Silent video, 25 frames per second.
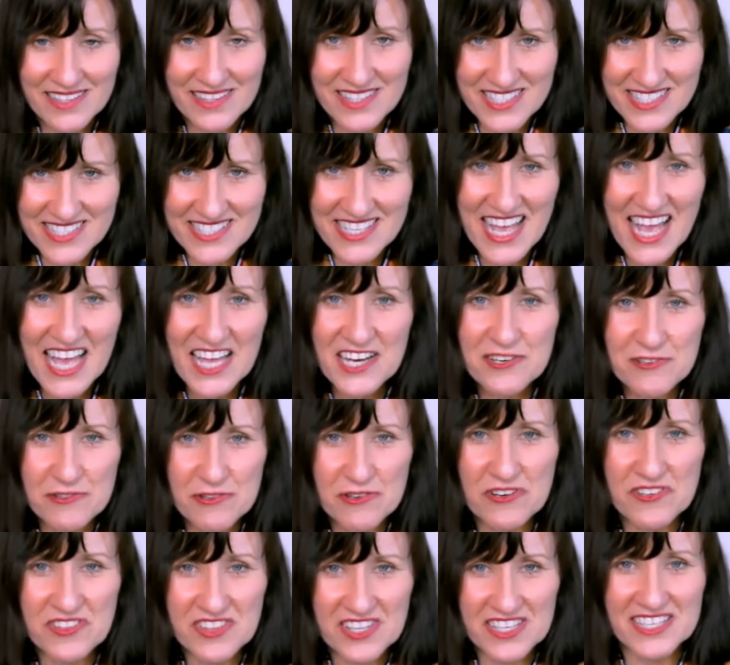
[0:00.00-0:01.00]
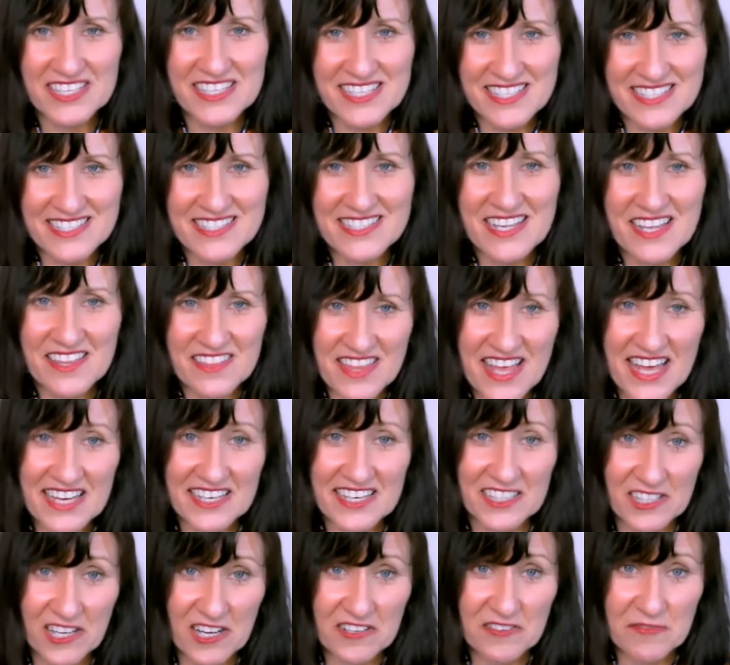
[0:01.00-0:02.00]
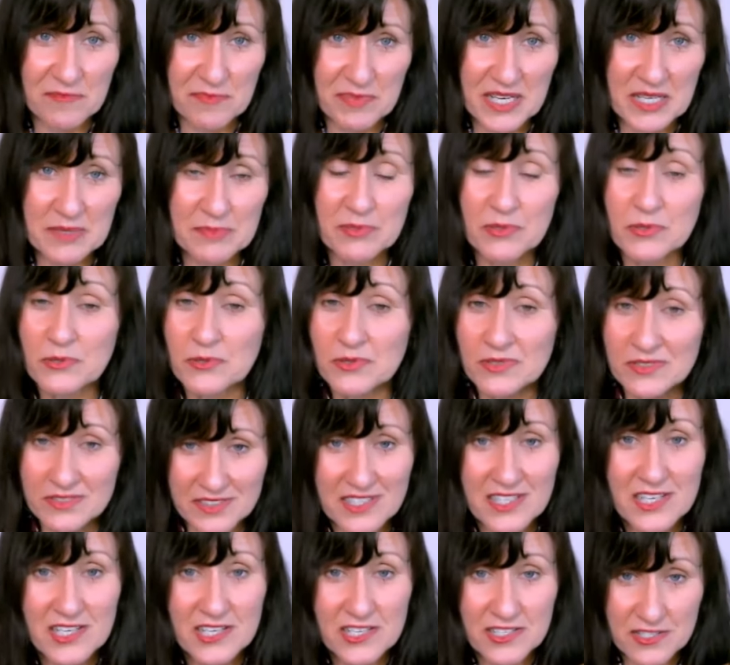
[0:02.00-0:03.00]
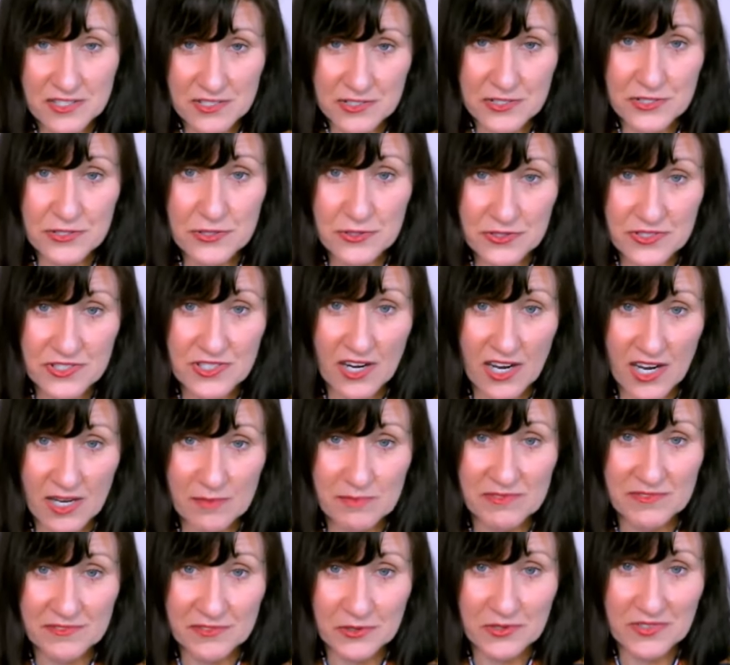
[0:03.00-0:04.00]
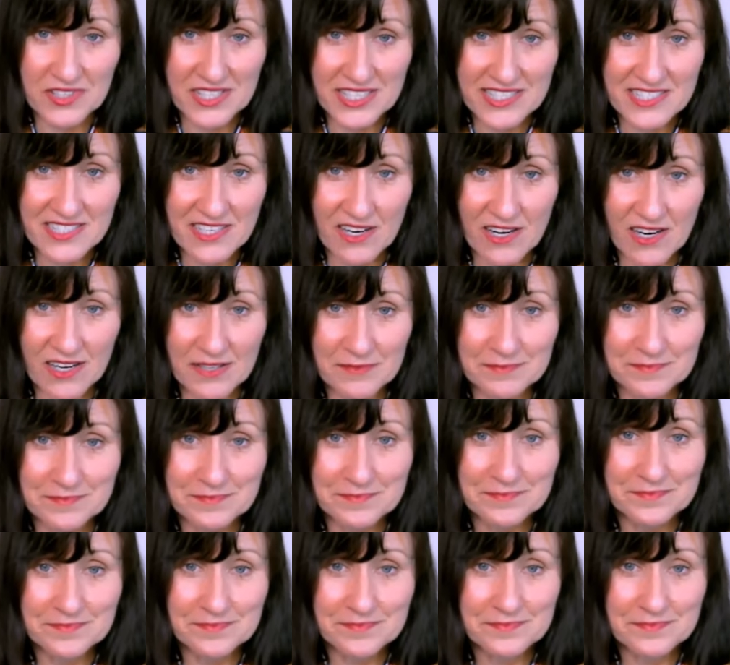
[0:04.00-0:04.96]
The sad truth is that a lot of people do die before their time.